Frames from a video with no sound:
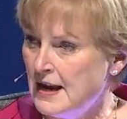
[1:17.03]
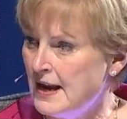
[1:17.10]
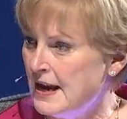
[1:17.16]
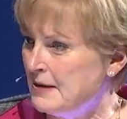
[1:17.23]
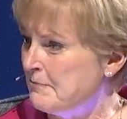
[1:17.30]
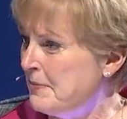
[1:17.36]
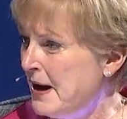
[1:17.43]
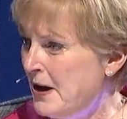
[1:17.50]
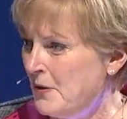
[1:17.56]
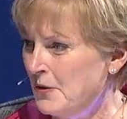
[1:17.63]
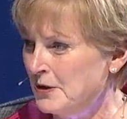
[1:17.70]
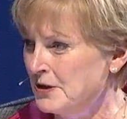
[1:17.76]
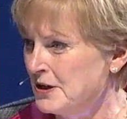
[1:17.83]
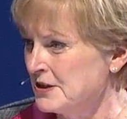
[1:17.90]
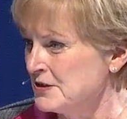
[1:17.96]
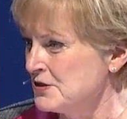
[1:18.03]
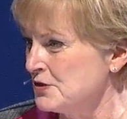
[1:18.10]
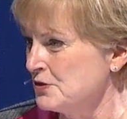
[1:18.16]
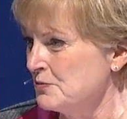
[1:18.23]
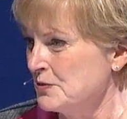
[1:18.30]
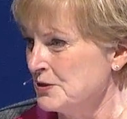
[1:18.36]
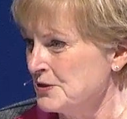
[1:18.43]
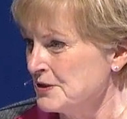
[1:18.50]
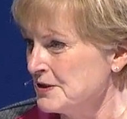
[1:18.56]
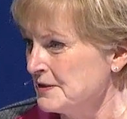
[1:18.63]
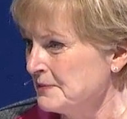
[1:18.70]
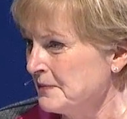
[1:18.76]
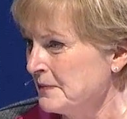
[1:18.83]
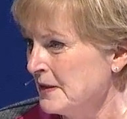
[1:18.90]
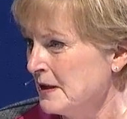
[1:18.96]
empowered consumers,
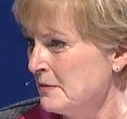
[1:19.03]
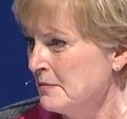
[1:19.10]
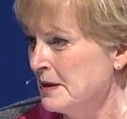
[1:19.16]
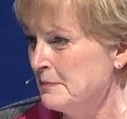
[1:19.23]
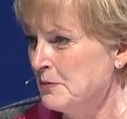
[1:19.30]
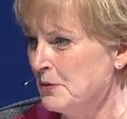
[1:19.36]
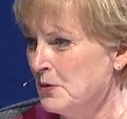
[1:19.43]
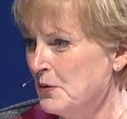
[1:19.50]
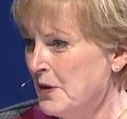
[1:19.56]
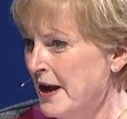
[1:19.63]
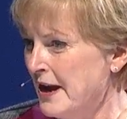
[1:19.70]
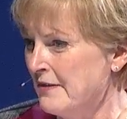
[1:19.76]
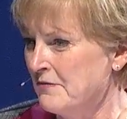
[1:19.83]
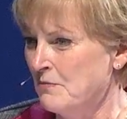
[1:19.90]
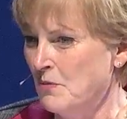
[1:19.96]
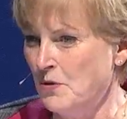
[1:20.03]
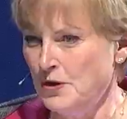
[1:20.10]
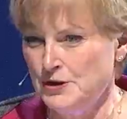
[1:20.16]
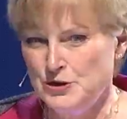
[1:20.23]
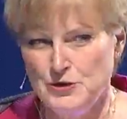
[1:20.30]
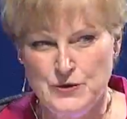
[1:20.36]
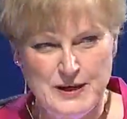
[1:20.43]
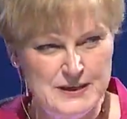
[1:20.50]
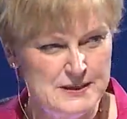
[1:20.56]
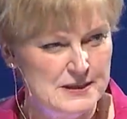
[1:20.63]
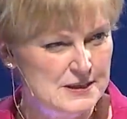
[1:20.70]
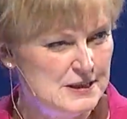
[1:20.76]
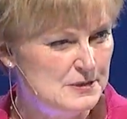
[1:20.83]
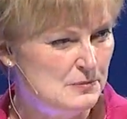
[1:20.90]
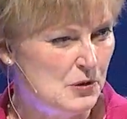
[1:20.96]
people who have more choices,